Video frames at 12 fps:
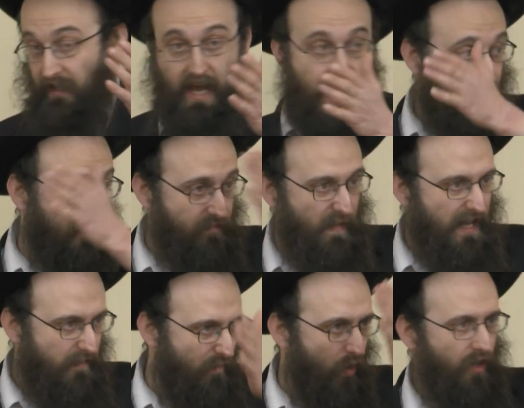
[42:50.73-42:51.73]
And there's
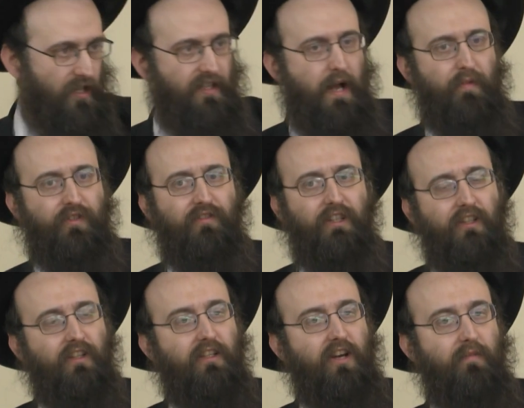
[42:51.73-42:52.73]
many more examples of yichud
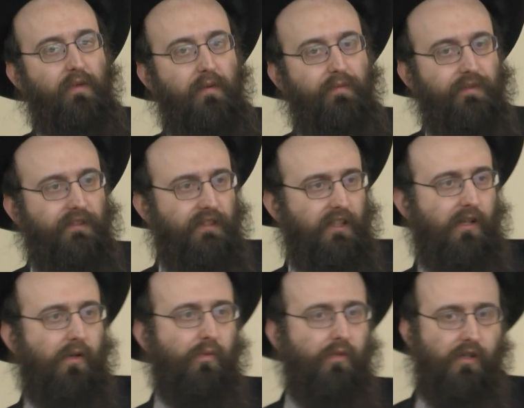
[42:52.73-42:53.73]
that come up.
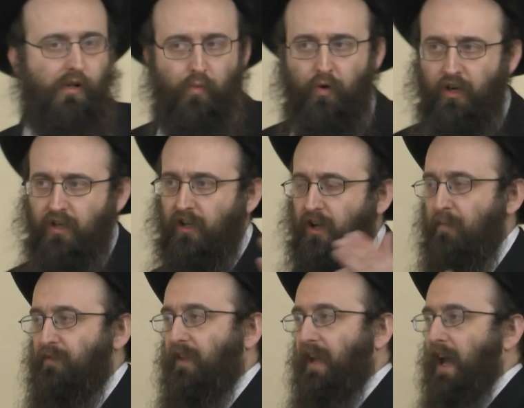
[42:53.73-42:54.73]
A worker
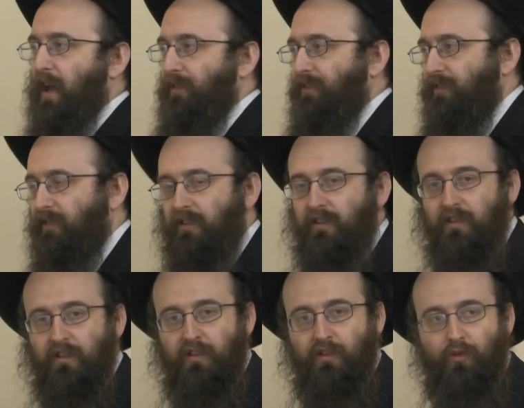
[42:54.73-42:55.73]
comes to the house,
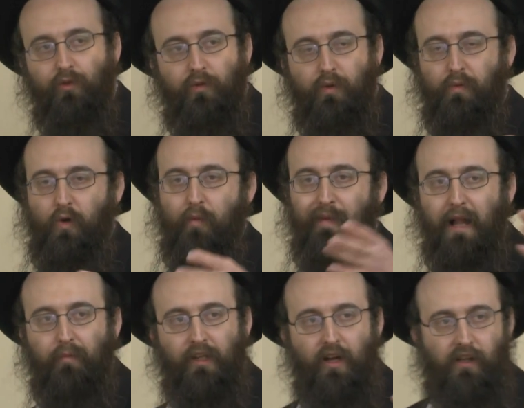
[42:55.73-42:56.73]
doing a
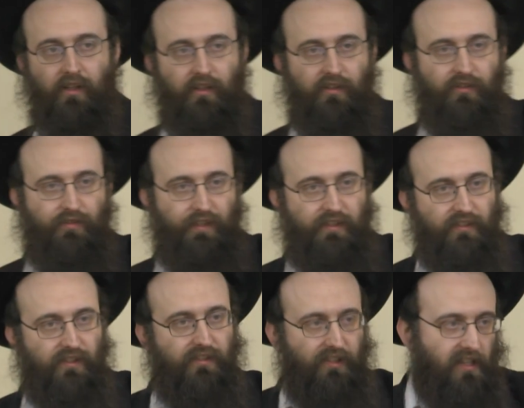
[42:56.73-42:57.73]
bal malacha,
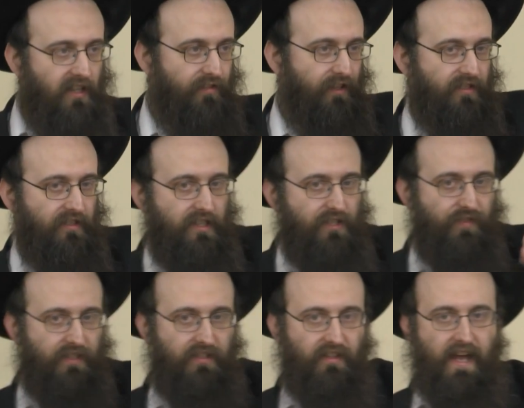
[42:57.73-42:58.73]
fixing the sink, fixing this,
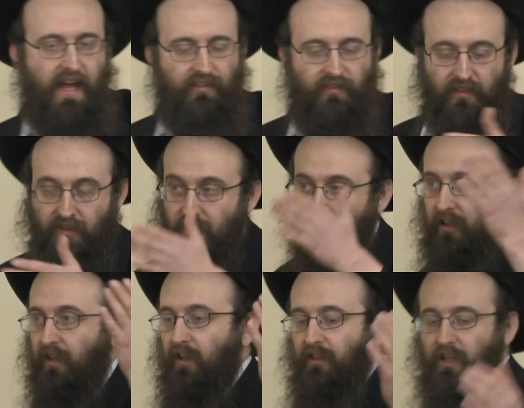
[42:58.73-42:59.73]
fixing that.
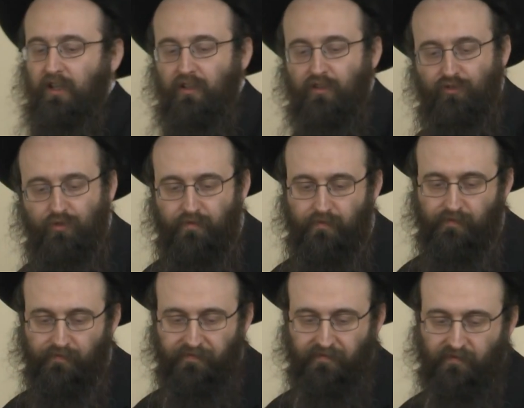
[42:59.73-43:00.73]
Yichud issue.
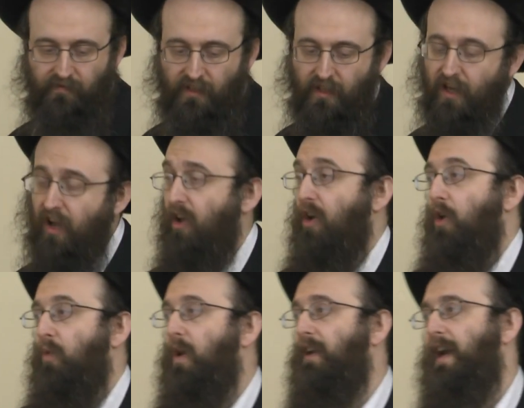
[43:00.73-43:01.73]

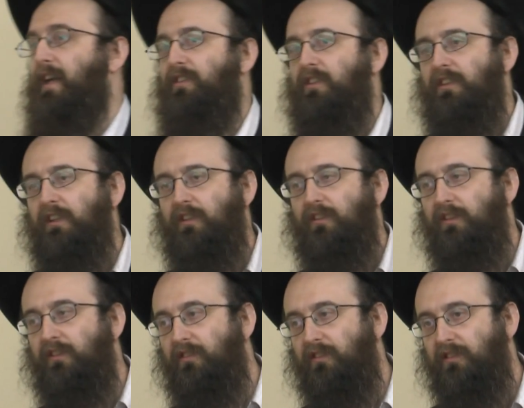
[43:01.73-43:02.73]
One heter in yichud
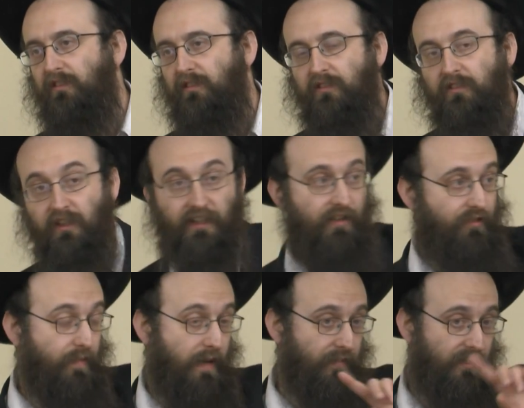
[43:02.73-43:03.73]
is, again
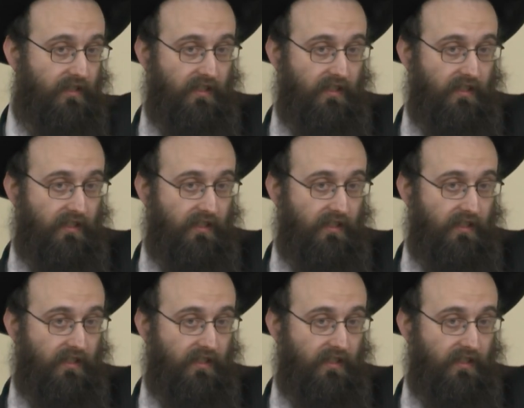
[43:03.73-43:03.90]
remember,